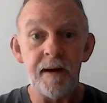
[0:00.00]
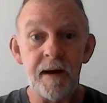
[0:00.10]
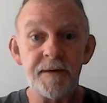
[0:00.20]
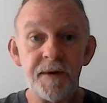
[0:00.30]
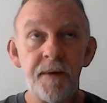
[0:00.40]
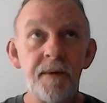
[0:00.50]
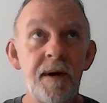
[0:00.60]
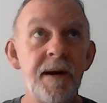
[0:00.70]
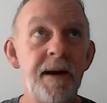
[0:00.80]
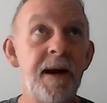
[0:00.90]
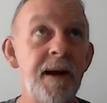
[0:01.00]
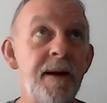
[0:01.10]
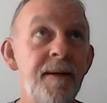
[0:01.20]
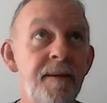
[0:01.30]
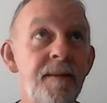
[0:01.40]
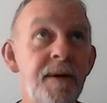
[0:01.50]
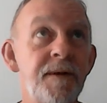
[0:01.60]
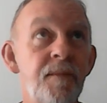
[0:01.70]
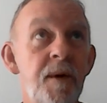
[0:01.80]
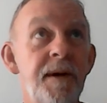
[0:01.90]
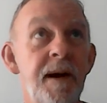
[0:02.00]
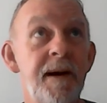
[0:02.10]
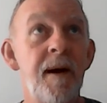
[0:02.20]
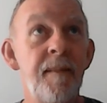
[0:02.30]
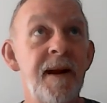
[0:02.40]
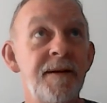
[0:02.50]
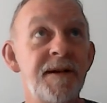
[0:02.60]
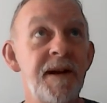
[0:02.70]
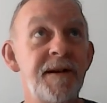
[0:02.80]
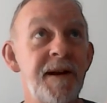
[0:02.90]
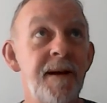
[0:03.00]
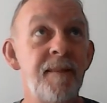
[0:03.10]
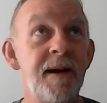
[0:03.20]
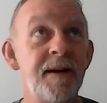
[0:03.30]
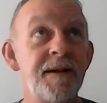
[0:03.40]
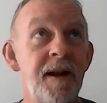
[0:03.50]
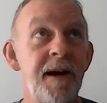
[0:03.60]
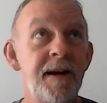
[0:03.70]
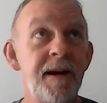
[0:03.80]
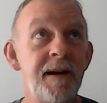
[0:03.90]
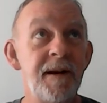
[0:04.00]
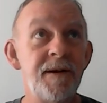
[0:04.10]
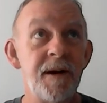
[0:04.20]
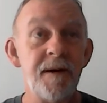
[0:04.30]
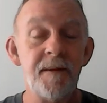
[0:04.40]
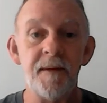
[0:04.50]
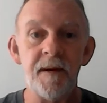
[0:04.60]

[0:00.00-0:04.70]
I certainly did. Because what did he come in 16 minutes late, didn't he, Joe?